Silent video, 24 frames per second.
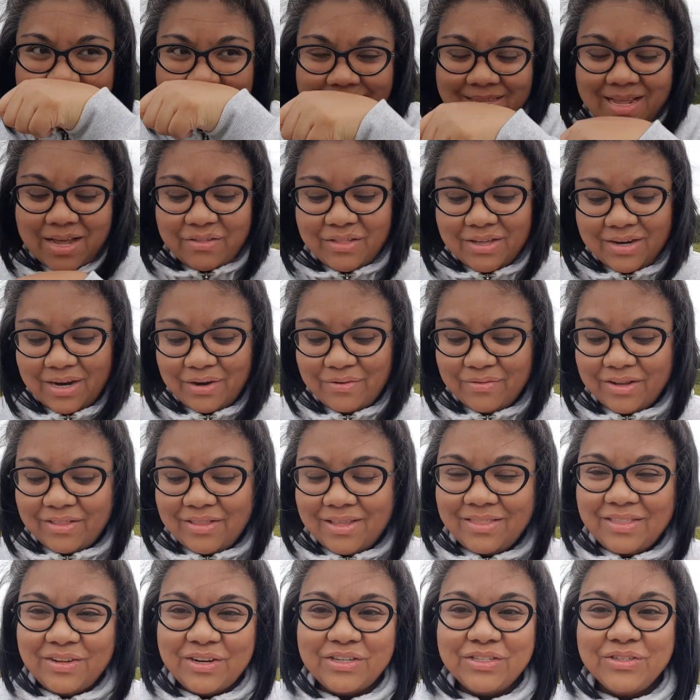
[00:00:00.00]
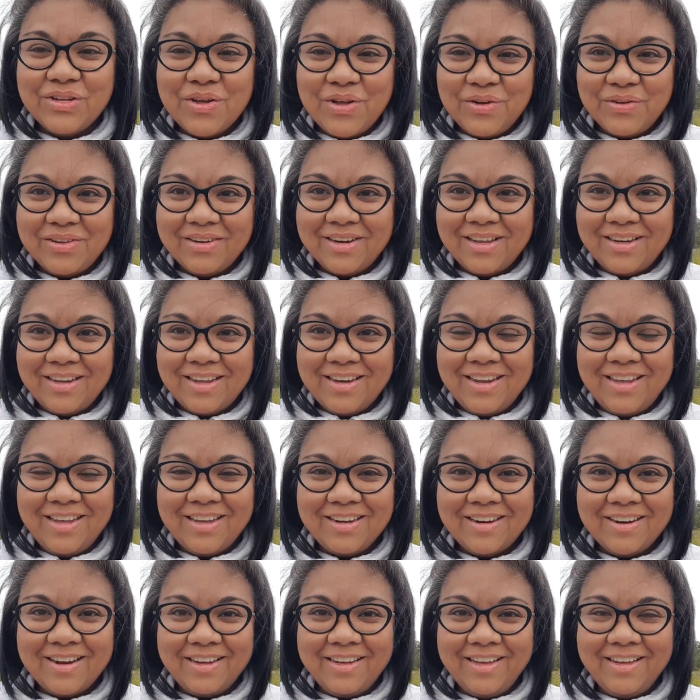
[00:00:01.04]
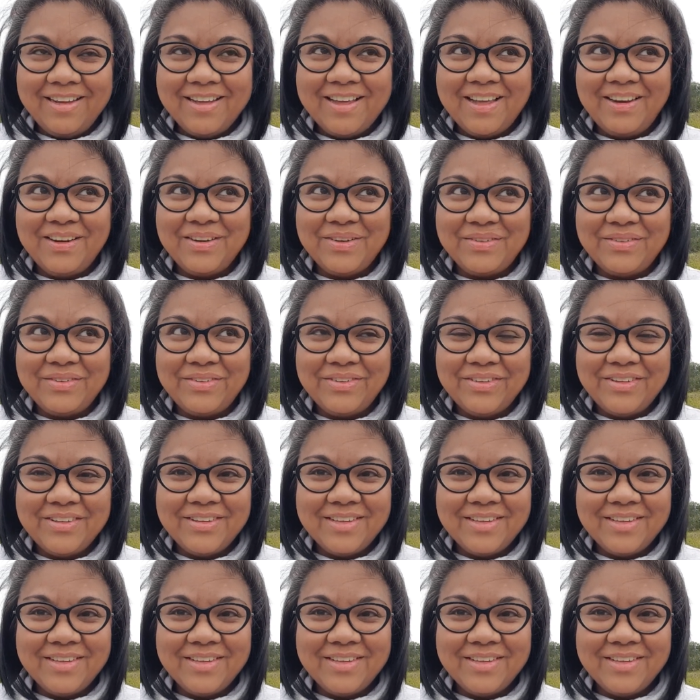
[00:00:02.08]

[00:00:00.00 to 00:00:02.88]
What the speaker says: now that I read that there's coconut in here, I can kind of